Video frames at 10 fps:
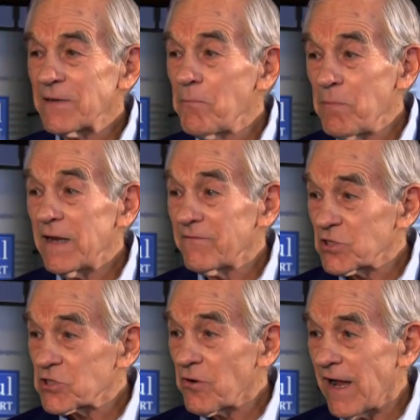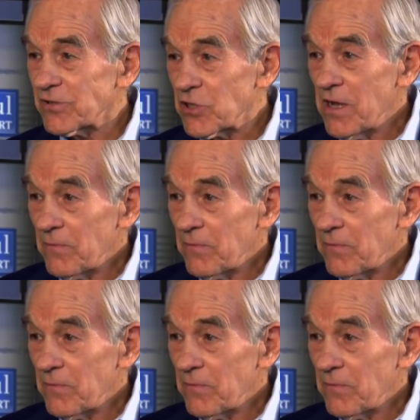a bit of a stretch.